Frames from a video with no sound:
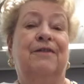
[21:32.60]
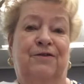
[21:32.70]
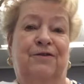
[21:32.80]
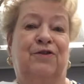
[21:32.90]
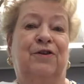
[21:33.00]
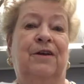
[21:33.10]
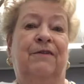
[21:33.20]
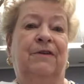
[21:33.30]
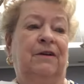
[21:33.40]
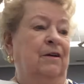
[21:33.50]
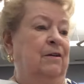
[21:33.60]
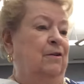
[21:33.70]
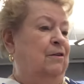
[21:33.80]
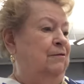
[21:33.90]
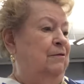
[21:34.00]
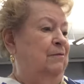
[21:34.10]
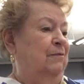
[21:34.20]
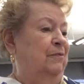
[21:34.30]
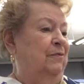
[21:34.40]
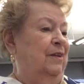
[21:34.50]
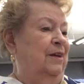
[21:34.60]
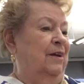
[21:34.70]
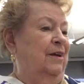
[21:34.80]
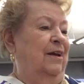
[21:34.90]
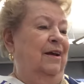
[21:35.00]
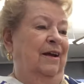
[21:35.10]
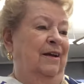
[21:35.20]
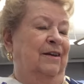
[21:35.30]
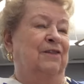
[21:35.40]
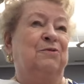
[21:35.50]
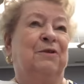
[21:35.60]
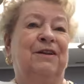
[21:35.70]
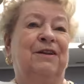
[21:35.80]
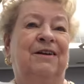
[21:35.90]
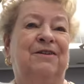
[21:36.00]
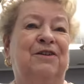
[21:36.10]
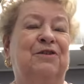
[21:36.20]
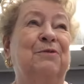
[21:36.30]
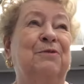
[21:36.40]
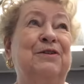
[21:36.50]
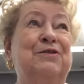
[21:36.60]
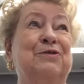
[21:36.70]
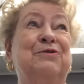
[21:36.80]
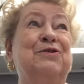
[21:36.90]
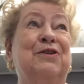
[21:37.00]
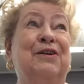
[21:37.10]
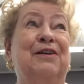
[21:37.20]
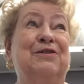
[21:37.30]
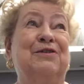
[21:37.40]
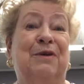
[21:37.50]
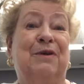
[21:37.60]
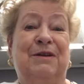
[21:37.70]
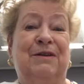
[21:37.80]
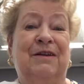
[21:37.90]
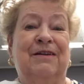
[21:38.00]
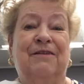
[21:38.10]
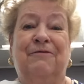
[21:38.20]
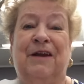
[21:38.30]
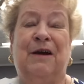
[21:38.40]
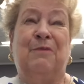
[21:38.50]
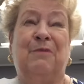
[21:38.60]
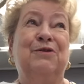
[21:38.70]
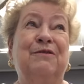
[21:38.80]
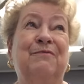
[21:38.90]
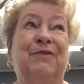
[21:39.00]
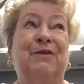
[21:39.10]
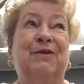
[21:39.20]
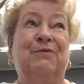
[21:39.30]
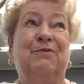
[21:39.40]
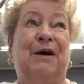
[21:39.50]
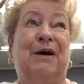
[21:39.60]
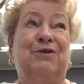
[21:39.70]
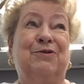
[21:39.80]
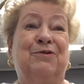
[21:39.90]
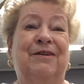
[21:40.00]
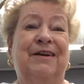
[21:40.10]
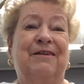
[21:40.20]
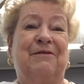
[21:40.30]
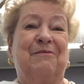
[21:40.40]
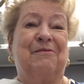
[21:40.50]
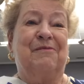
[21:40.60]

So she left it cut off. And that's why in the 1920s you saw women, the flappers, with the bobbed short hair.